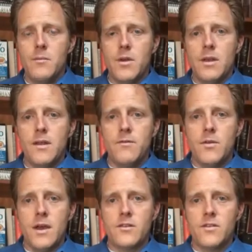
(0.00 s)
But if
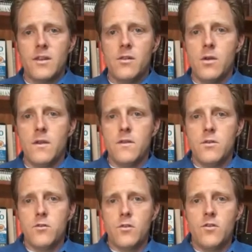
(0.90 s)
you actually look at the
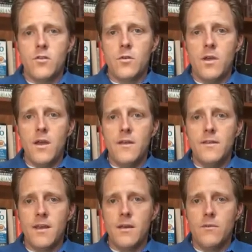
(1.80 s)
nutritional
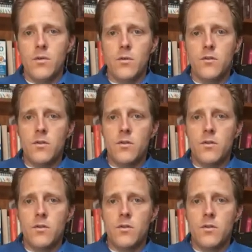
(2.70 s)
content of those,